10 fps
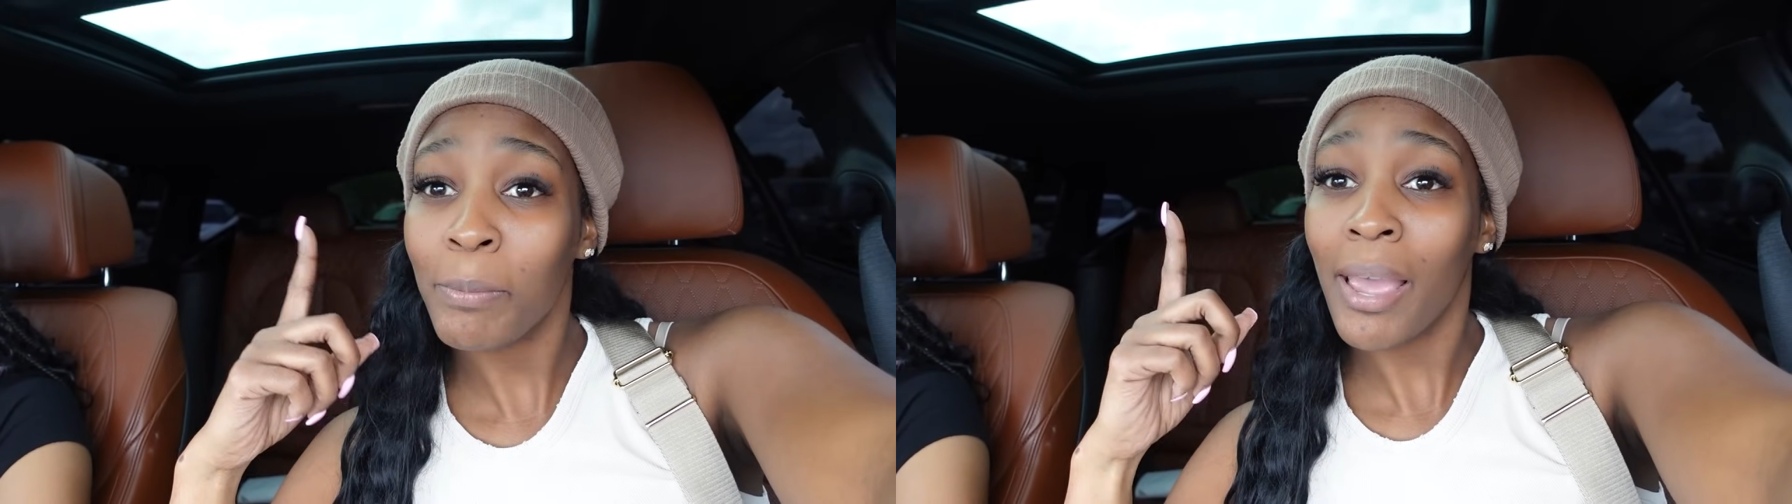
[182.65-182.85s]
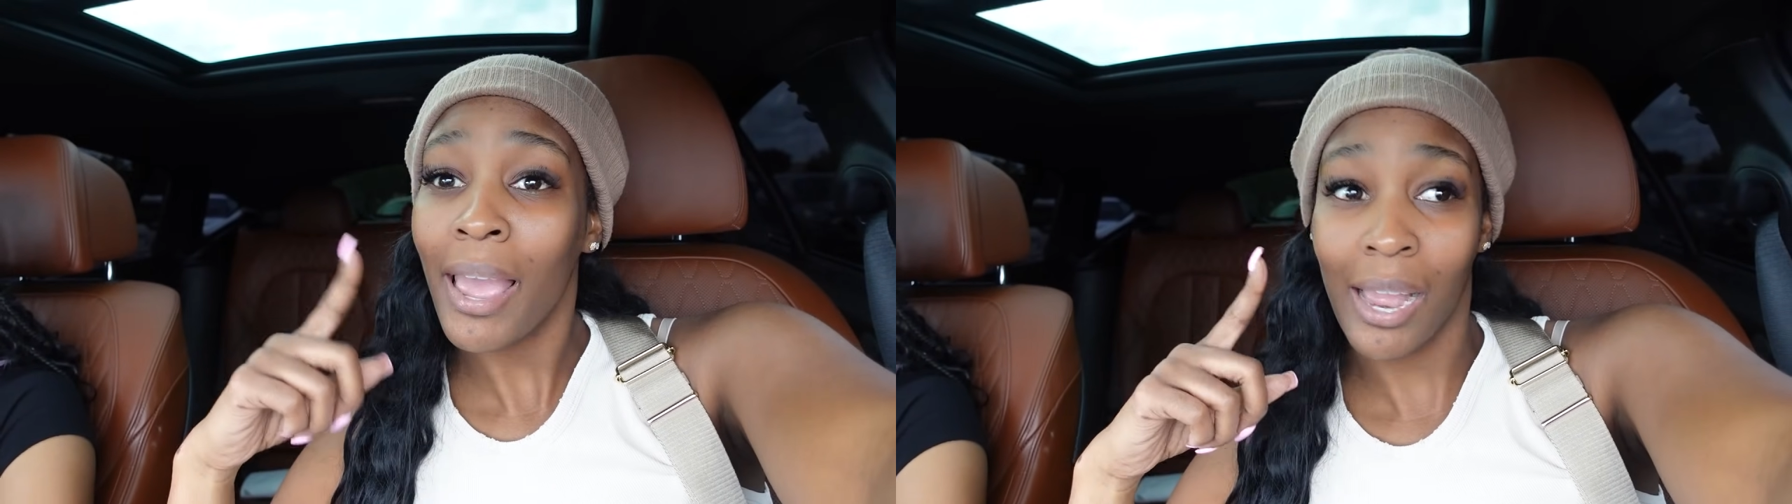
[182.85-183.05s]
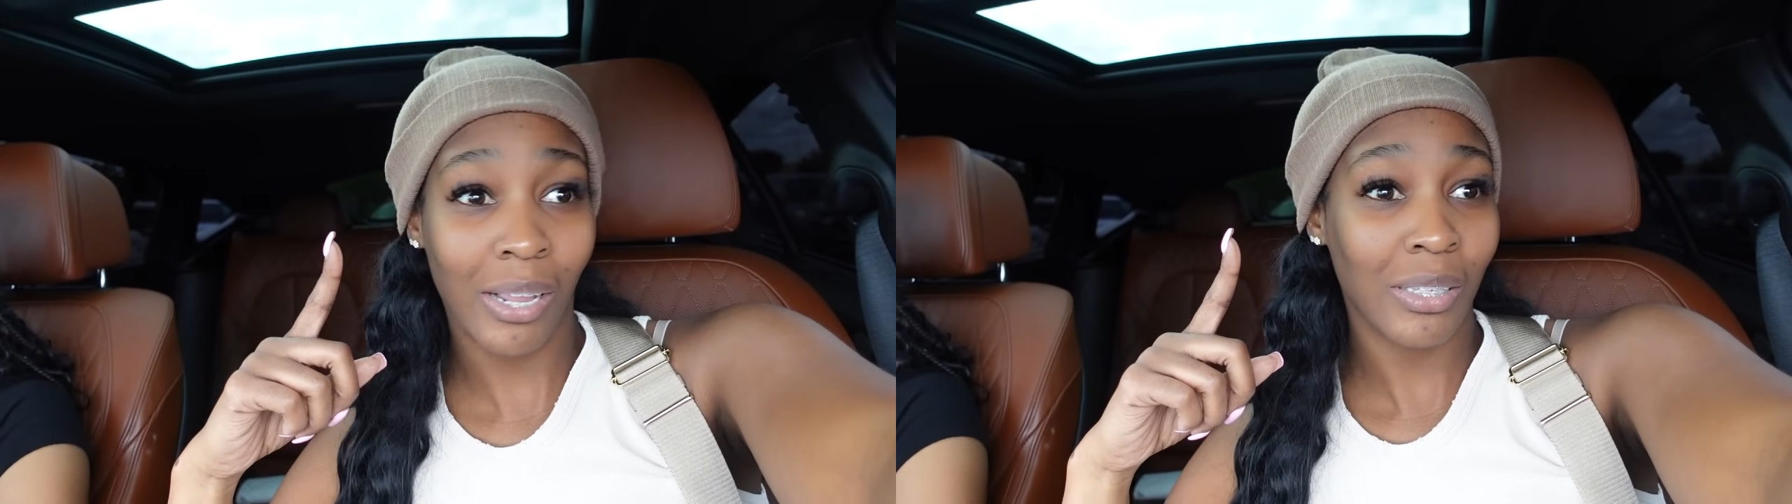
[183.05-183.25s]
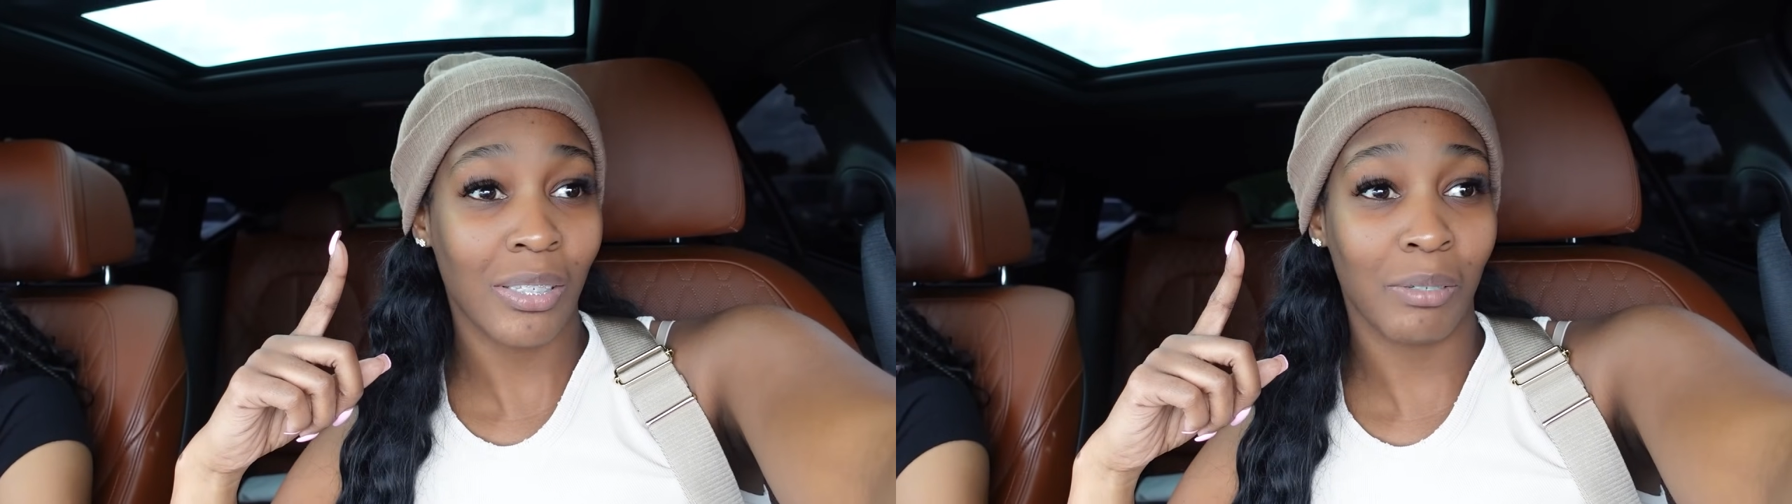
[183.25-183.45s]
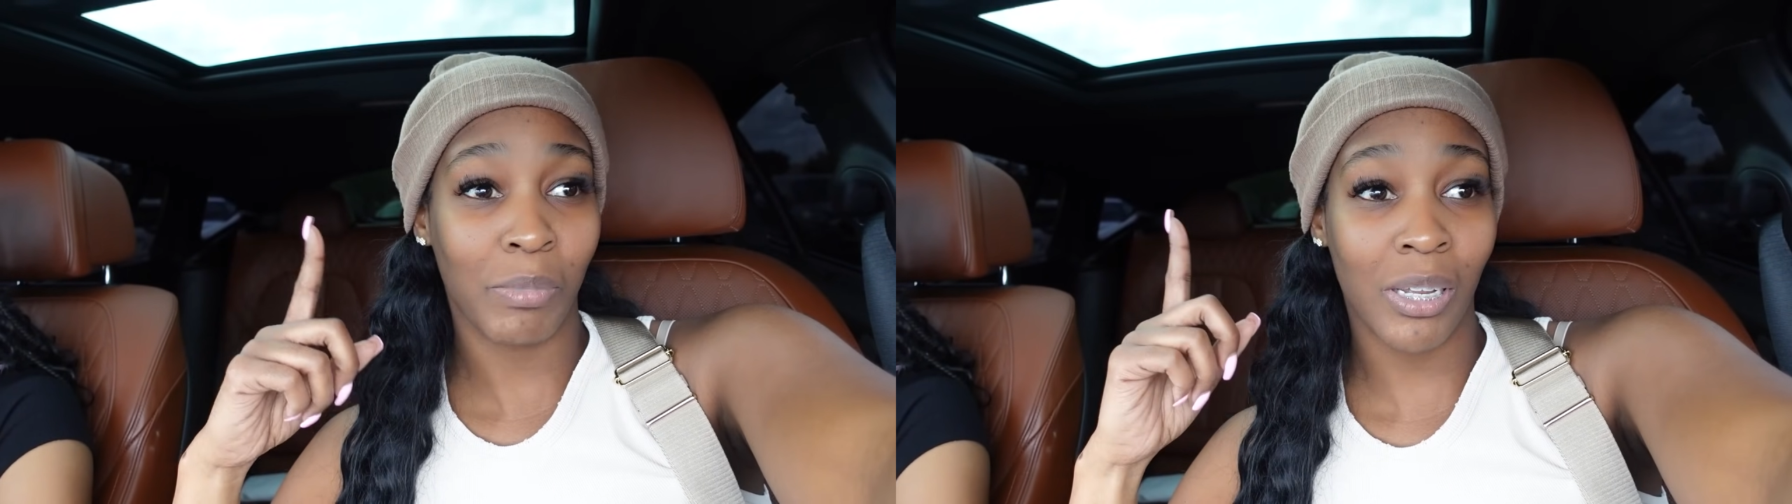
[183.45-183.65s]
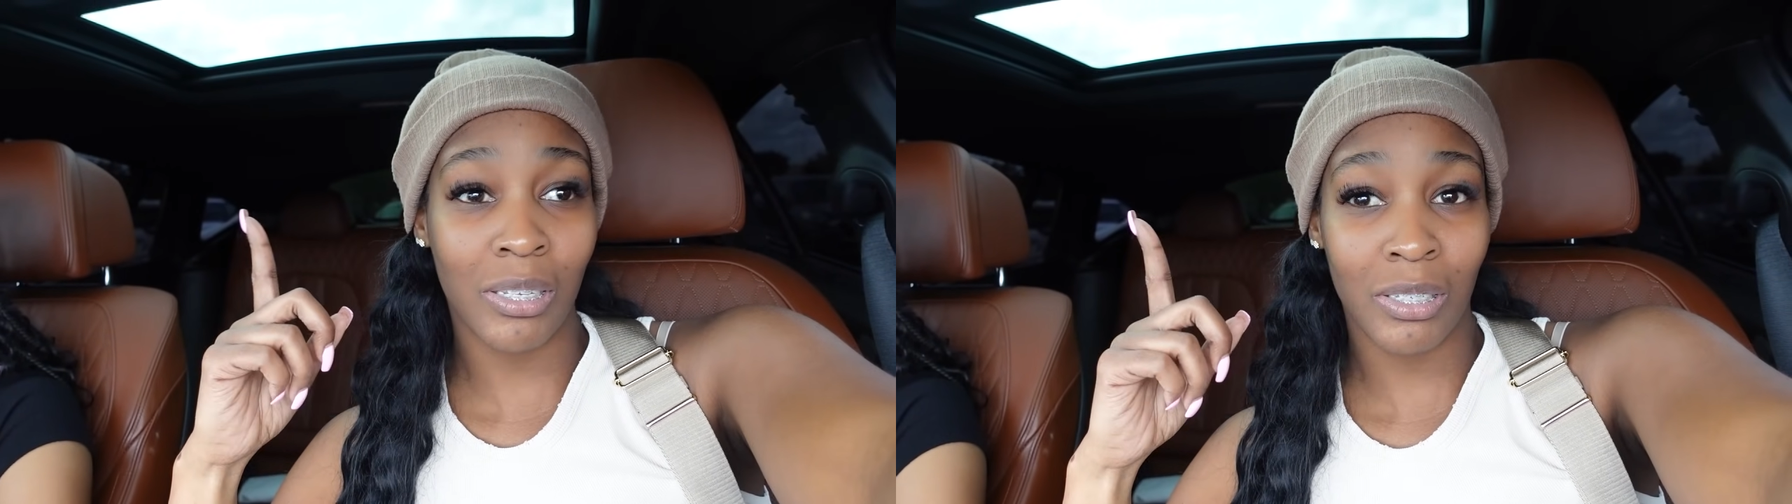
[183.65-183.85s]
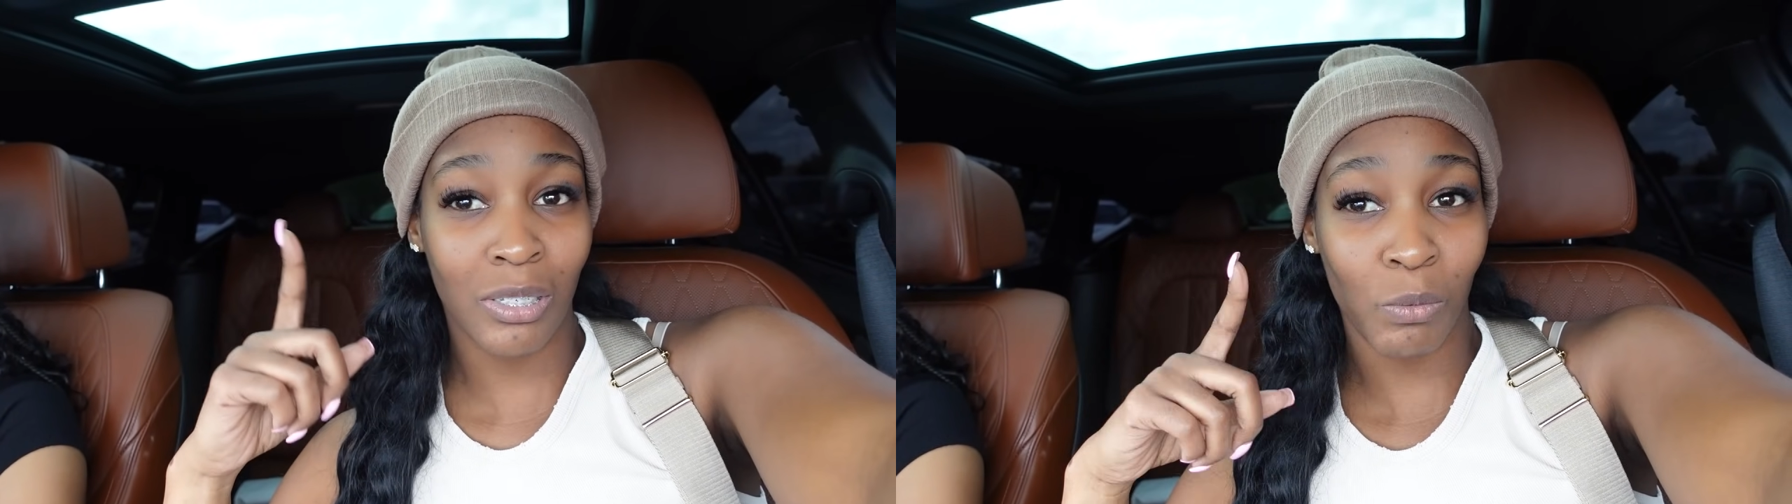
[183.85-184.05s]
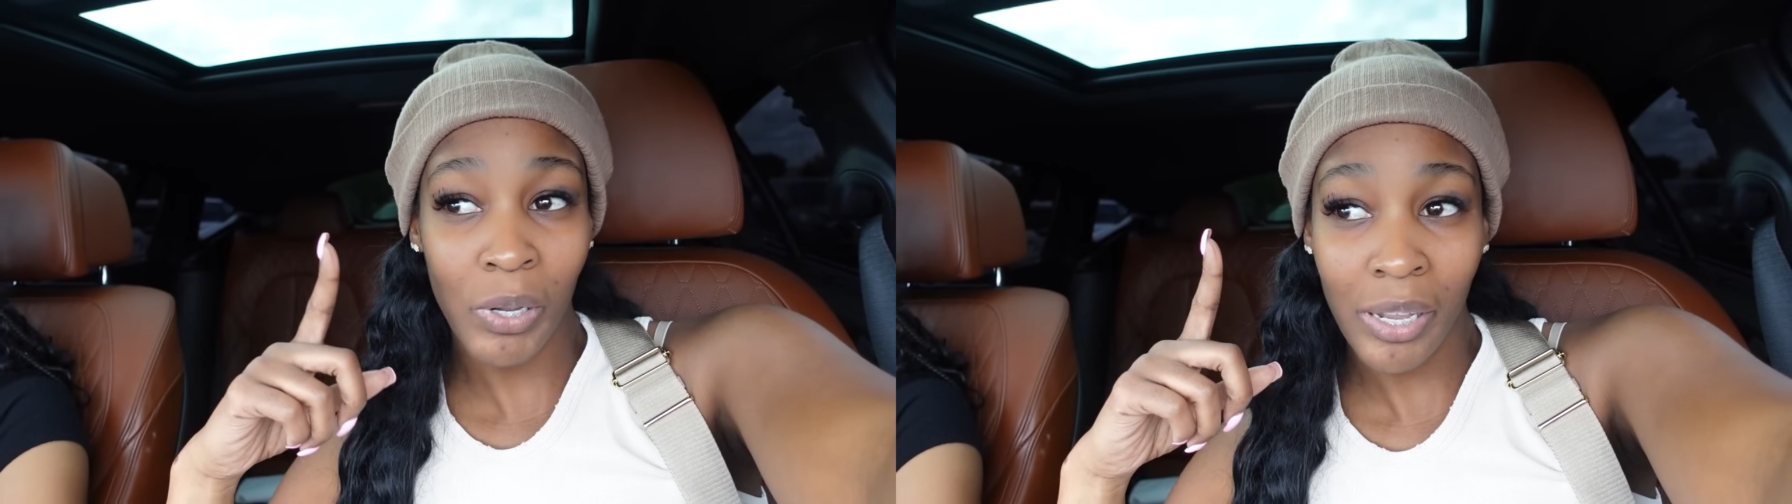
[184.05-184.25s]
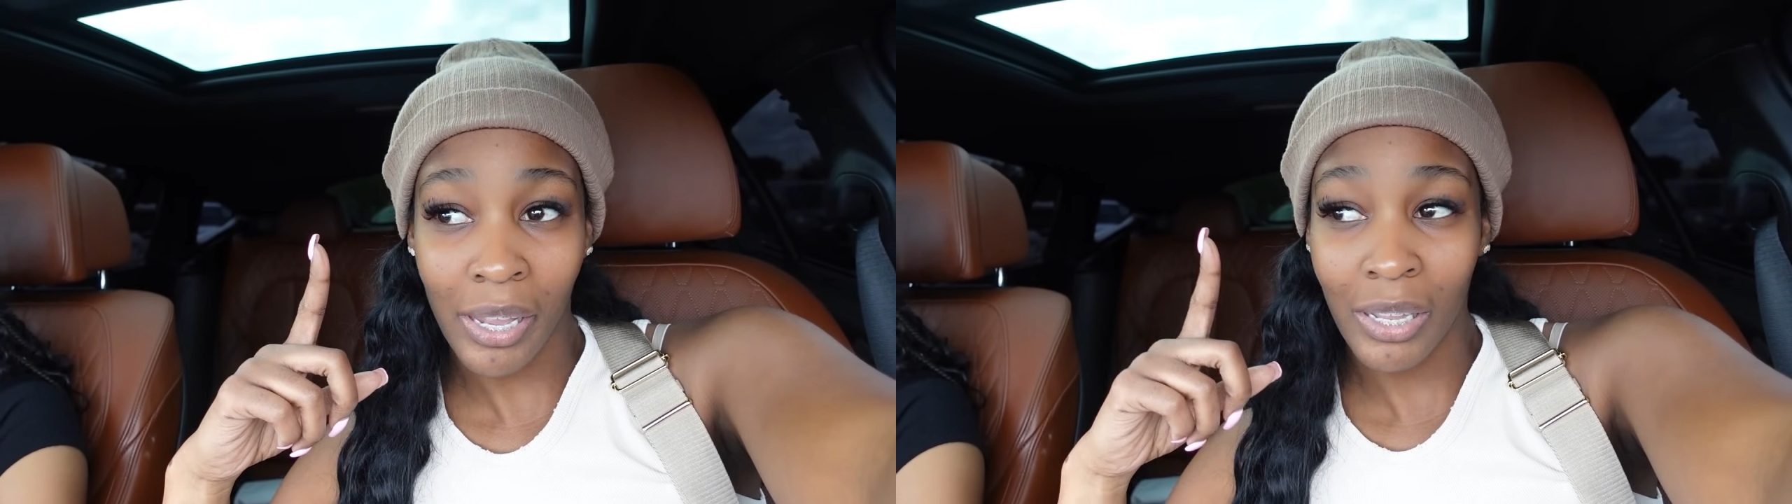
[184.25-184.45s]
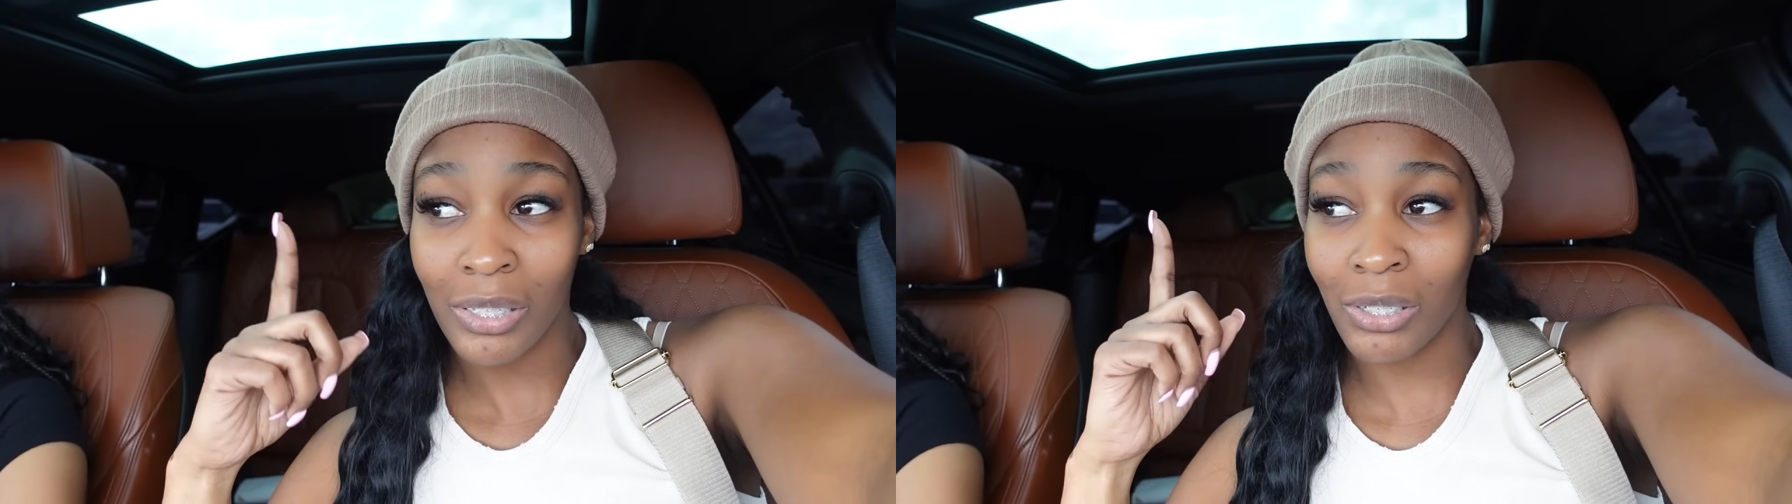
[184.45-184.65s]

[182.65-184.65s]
packed because it's the weekend.